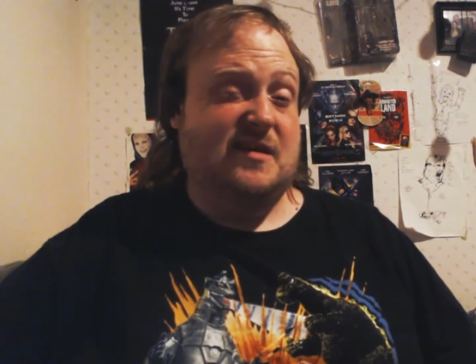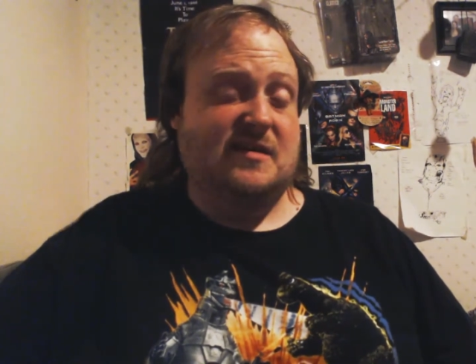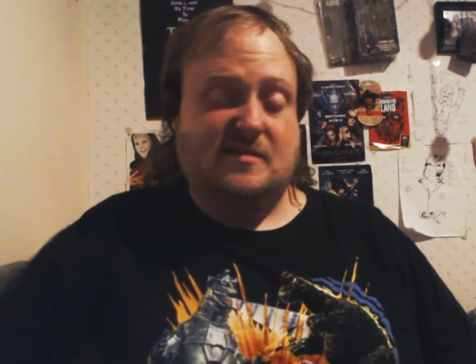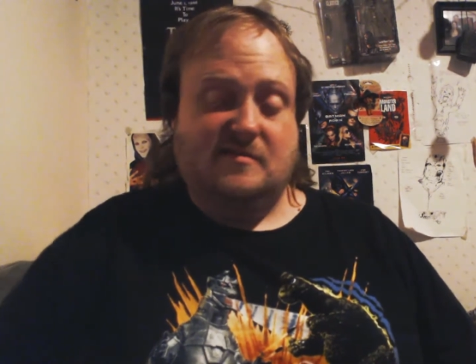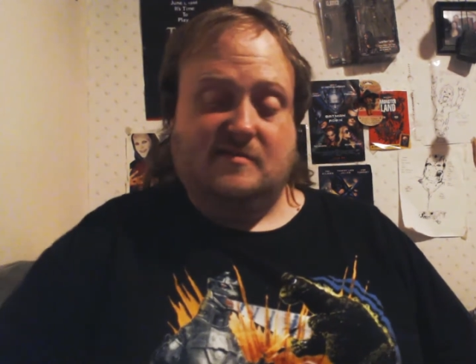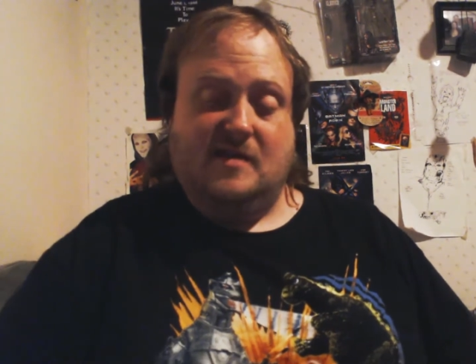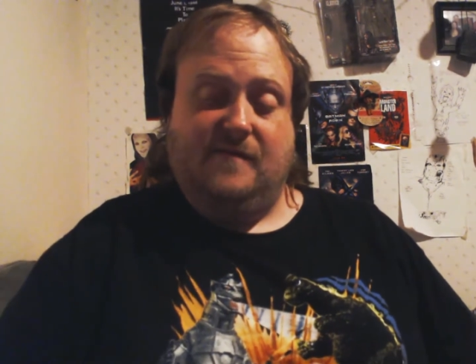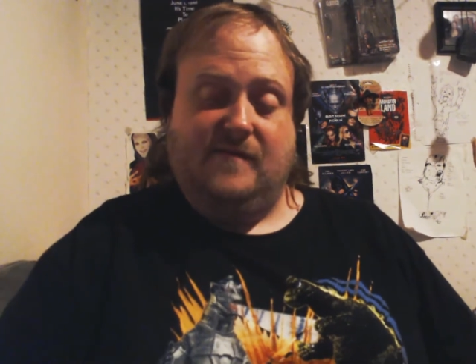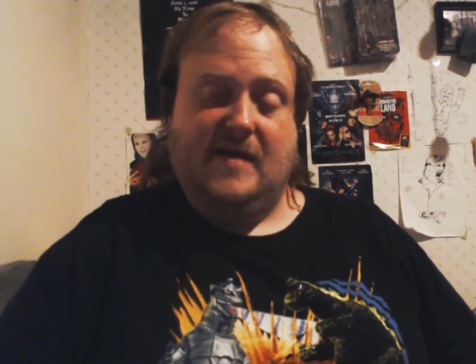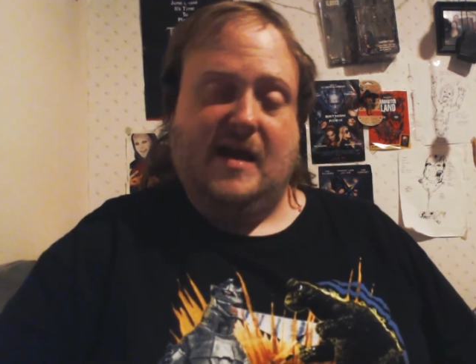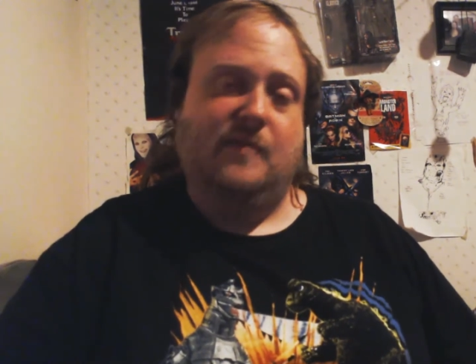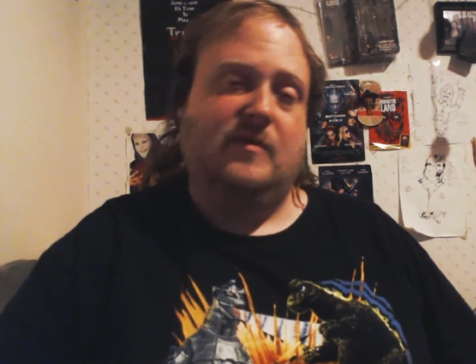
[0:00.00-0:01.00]
because
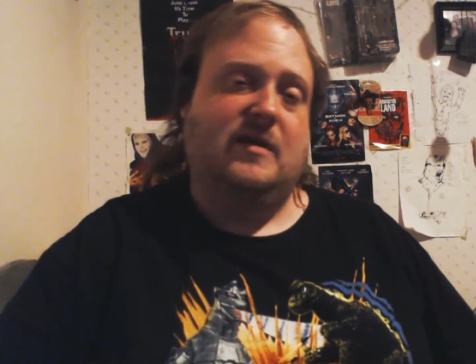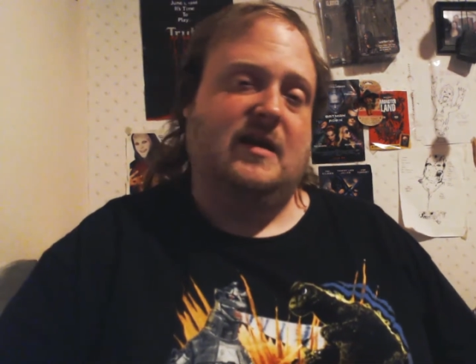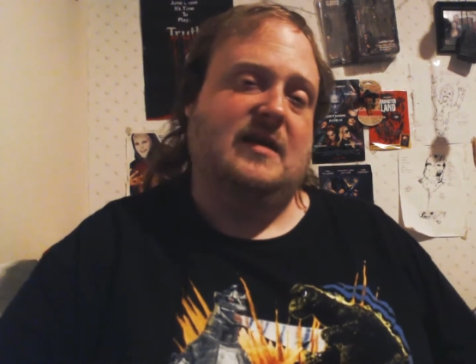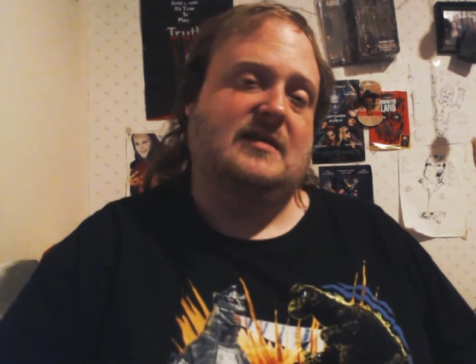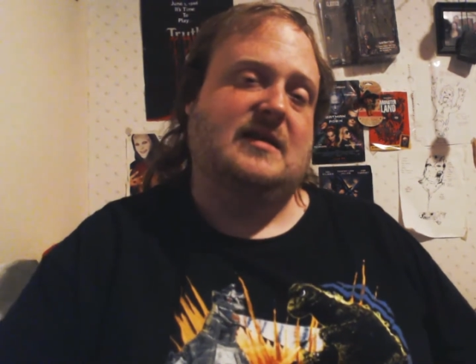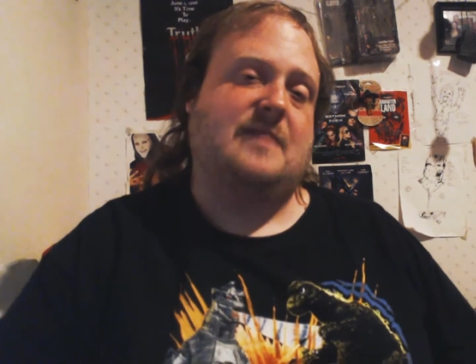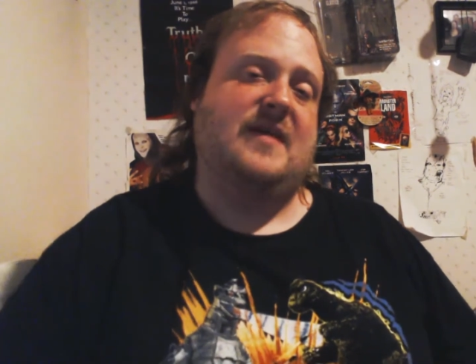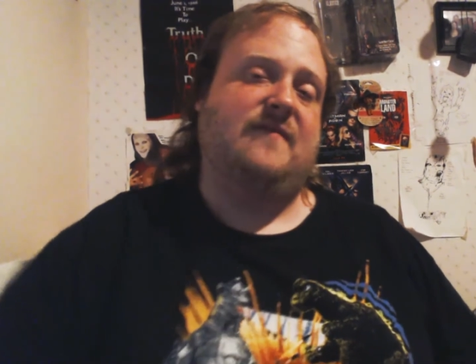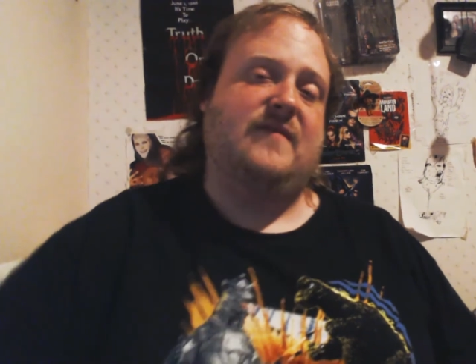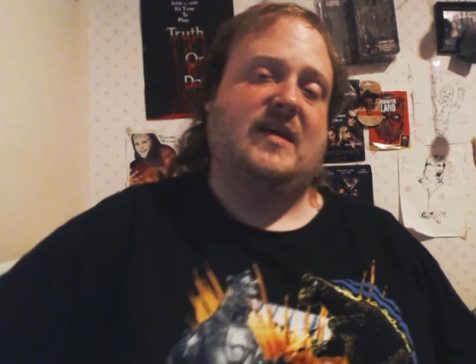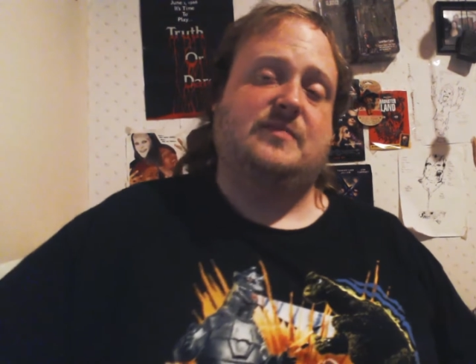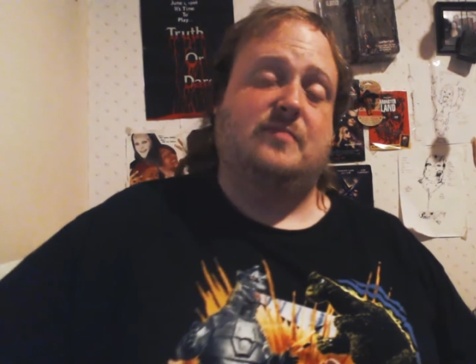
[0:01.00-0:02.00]
if anyone is on
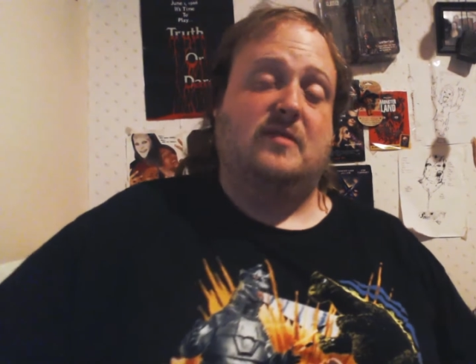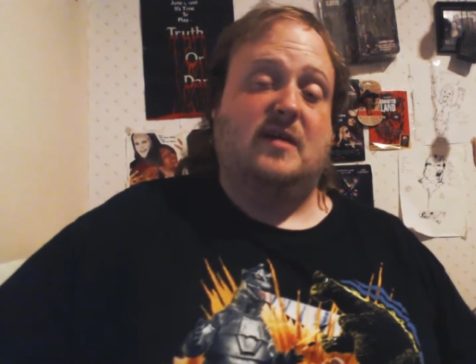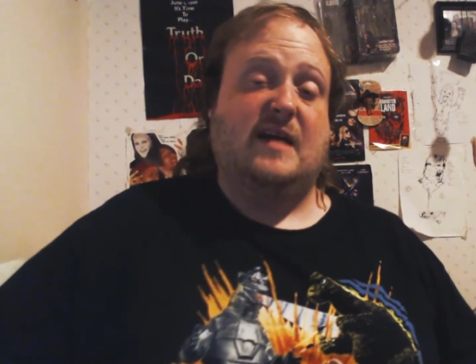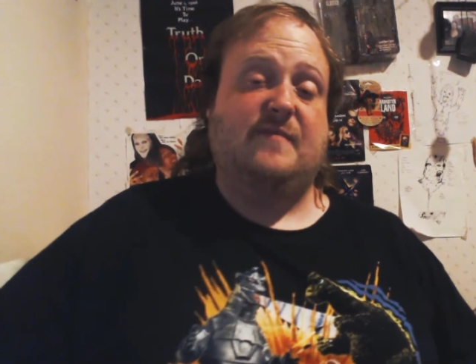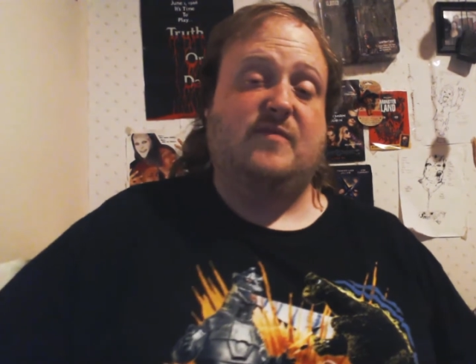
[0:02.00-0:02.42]
my Facebook,